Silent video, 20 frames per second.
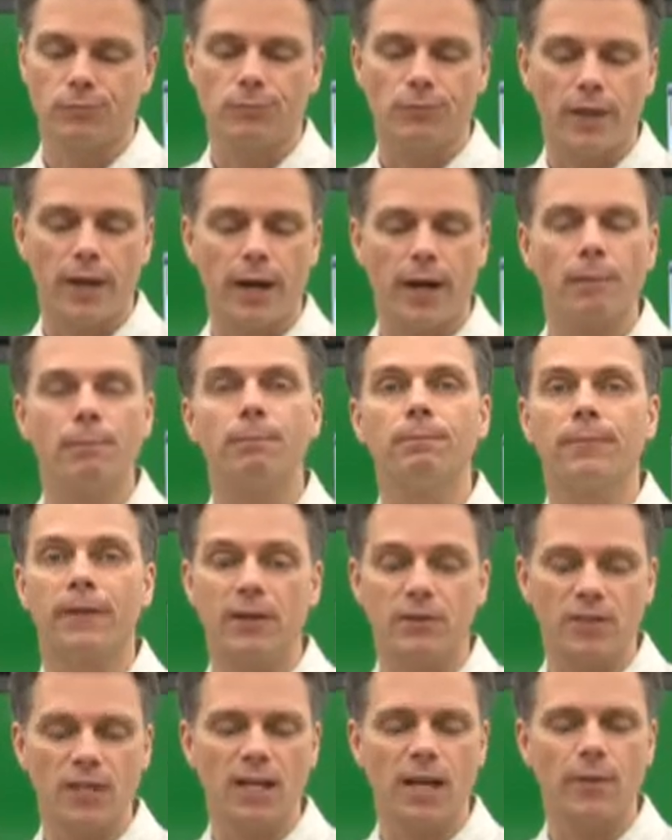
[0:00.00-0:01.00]

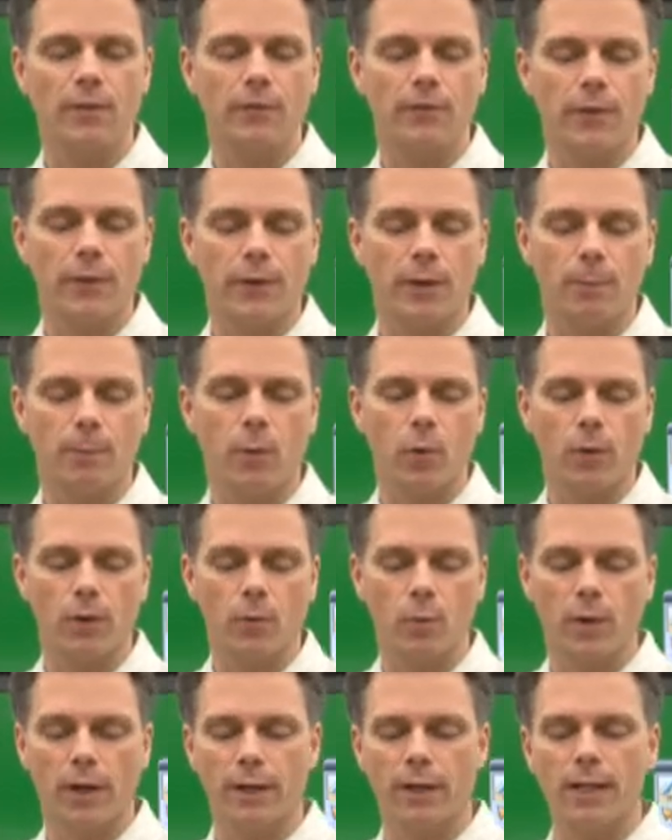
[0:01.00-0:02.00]
There's another very
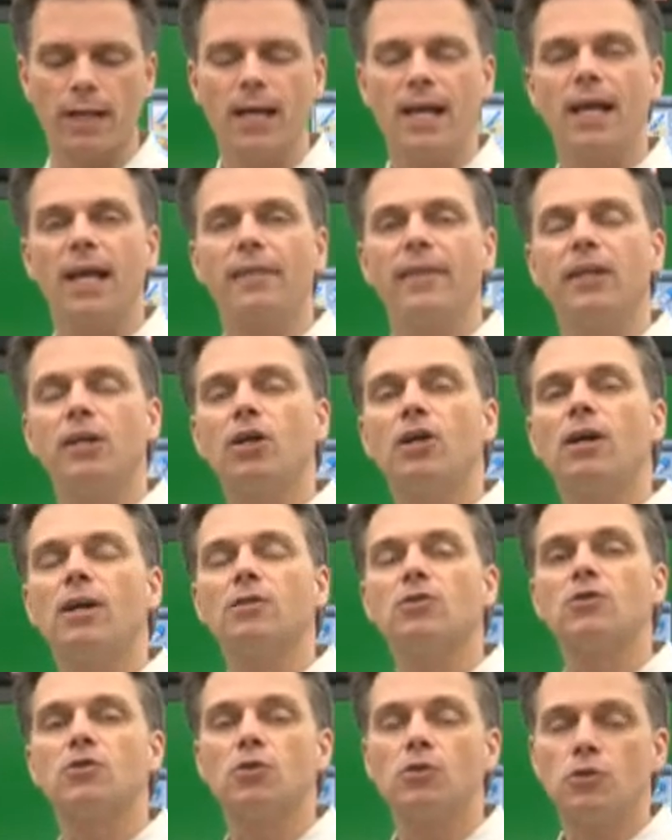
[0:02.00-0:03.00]
important one. The
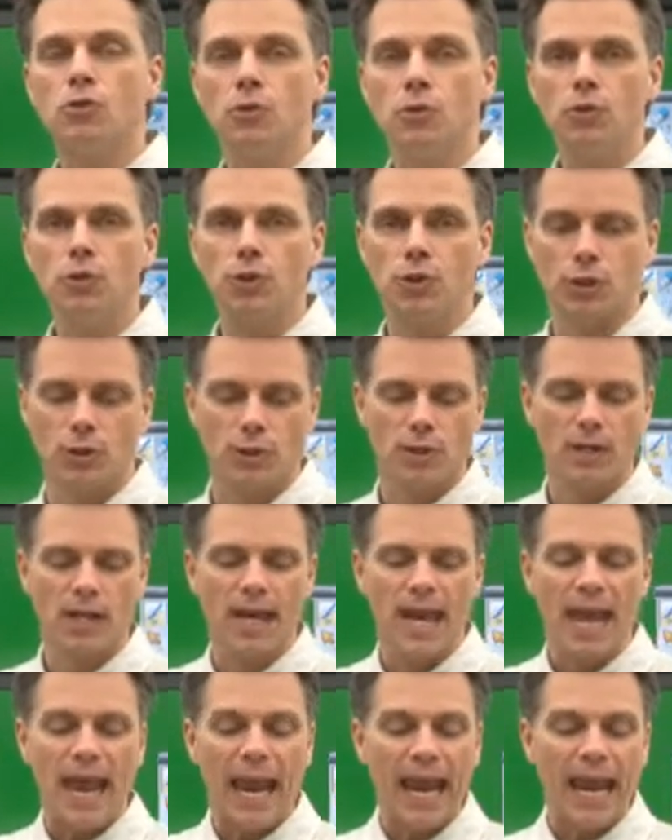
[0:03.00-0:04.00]
Constitution
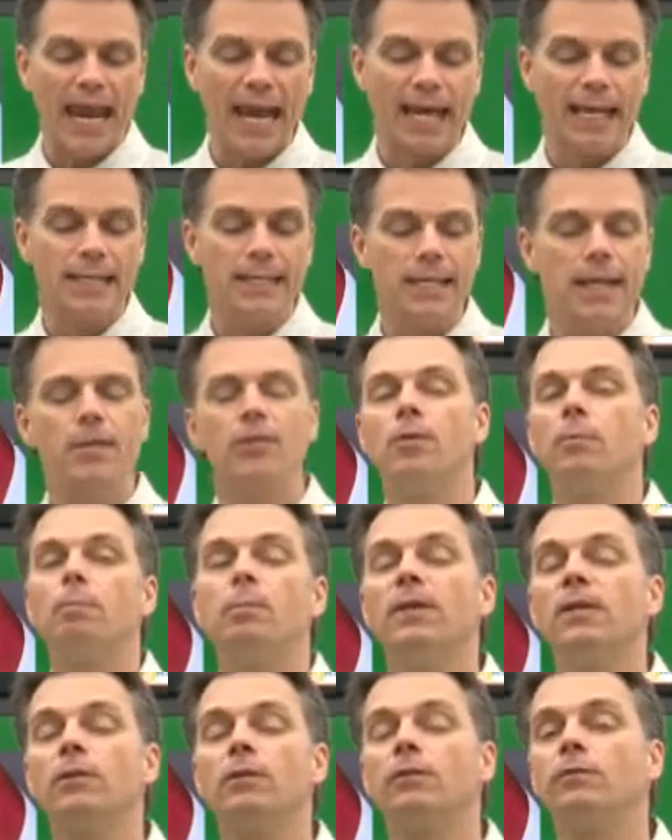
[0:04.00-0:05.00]
and the
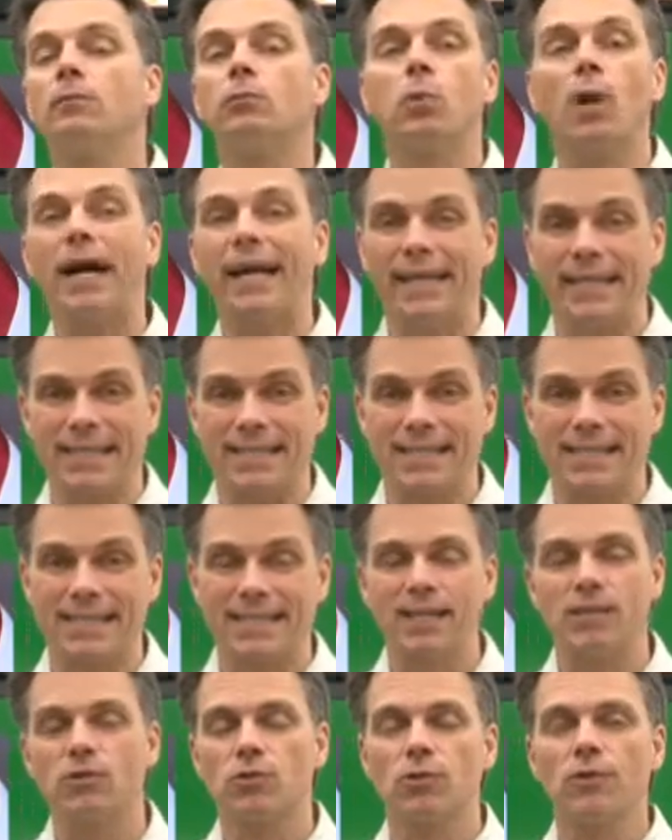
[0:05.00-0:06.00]
Bill of
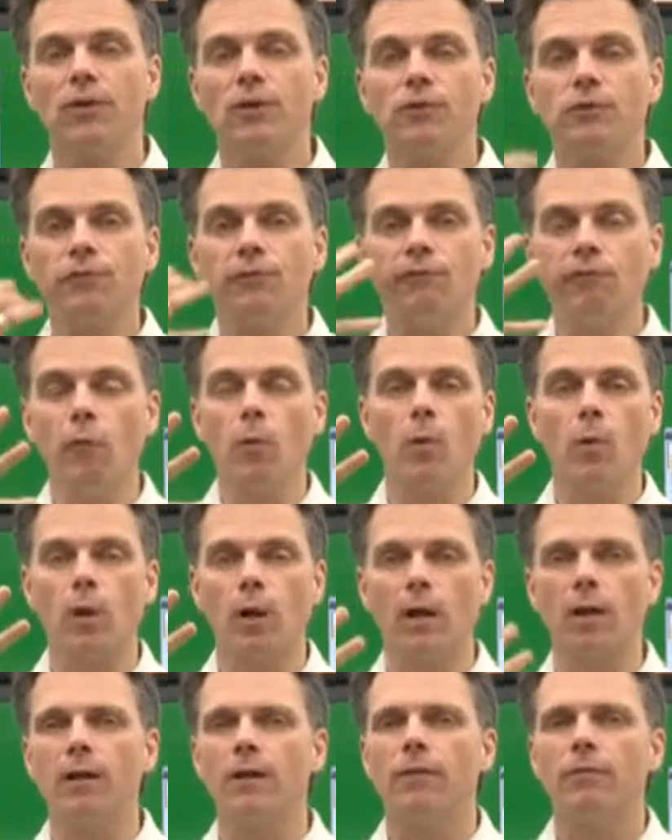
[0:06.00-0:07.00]
Rights. So there's
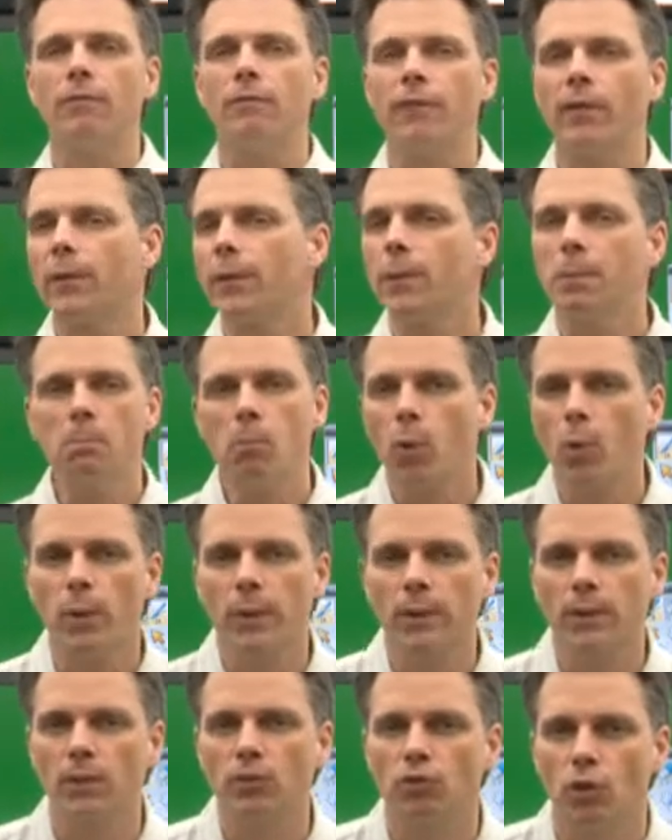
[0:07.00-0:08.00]
4 very
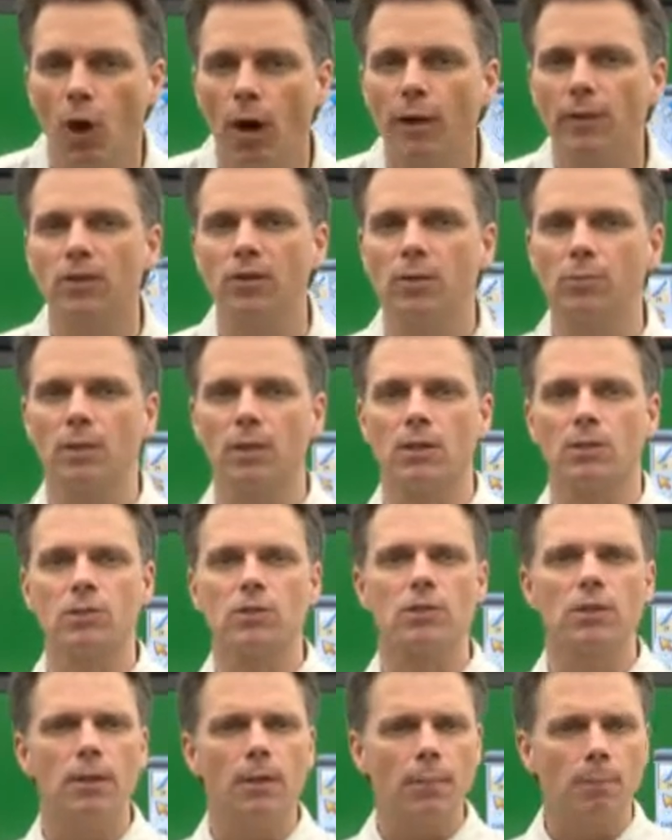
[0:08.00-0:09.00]
important
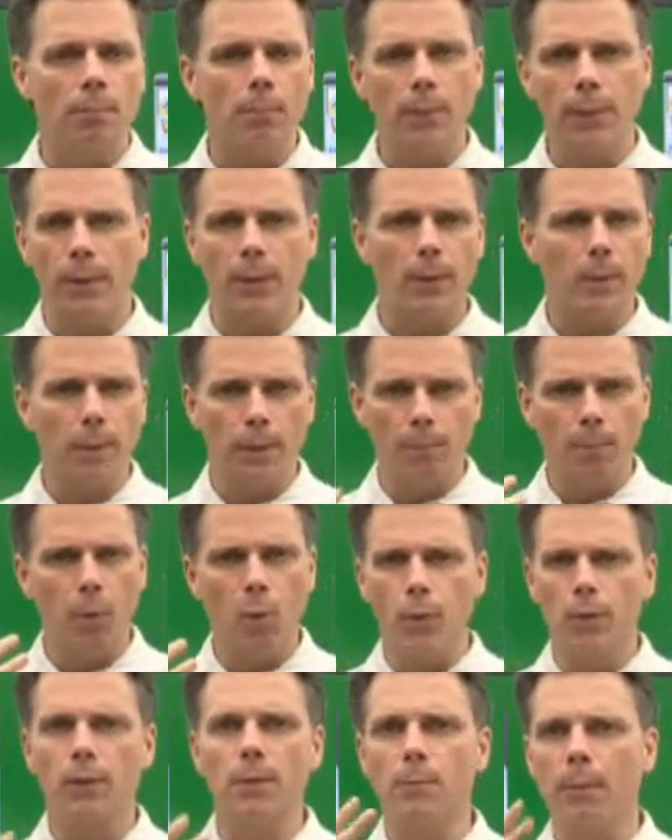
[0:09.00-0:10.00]
documents,
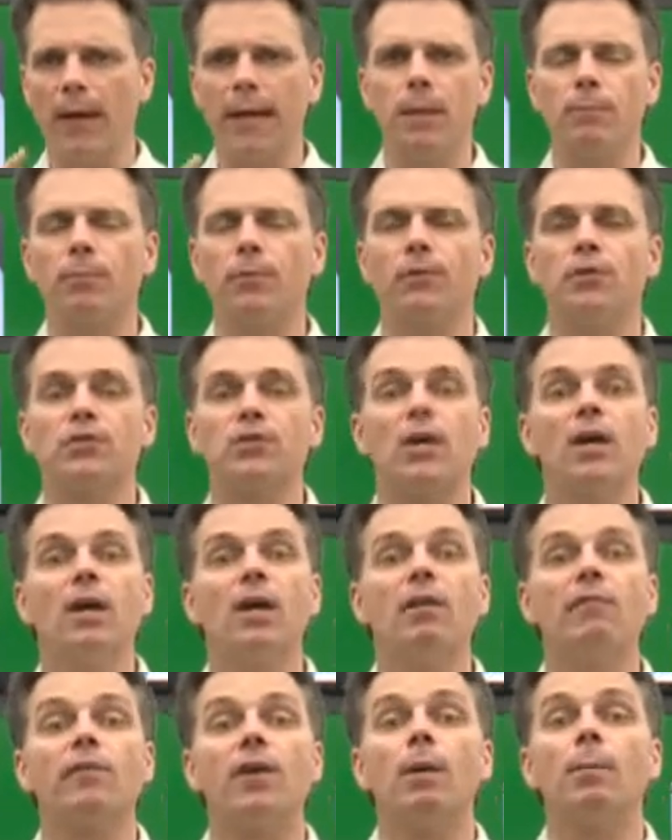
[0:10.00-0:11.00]
important papers
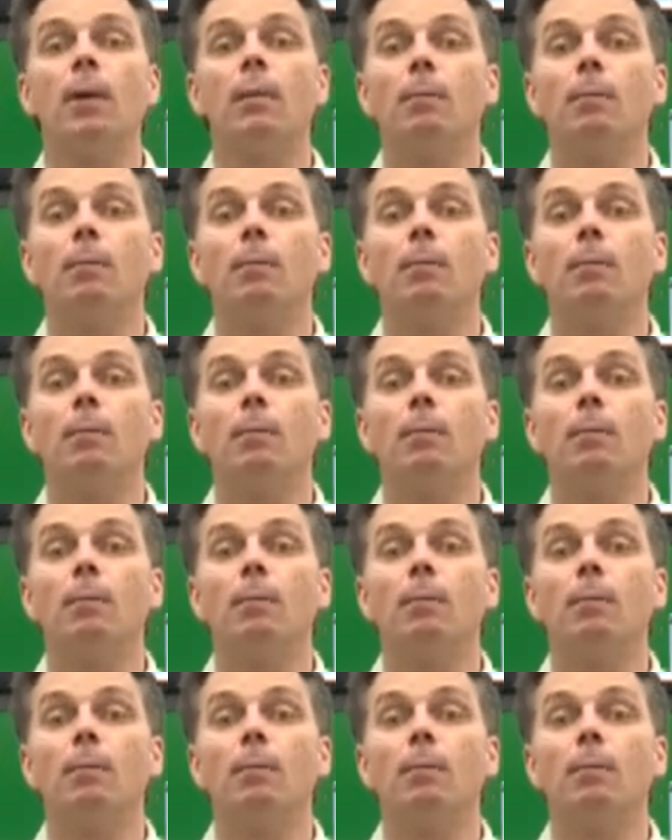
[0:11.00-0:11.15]
from